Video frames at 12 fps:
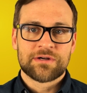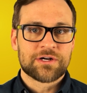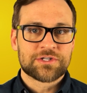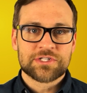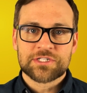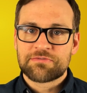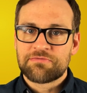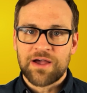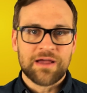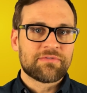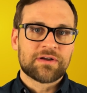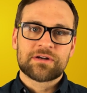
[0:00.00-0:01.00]
are just
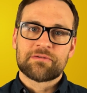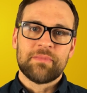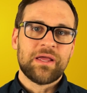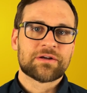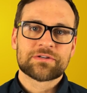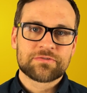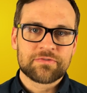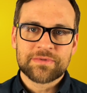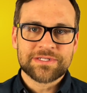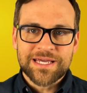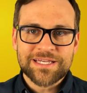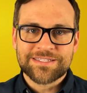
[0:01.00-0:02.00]
500 meters from
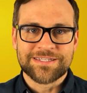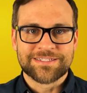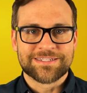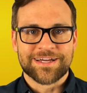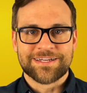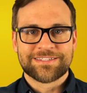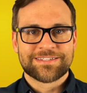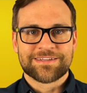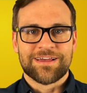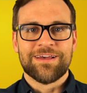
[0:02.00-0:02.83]
the testing sites.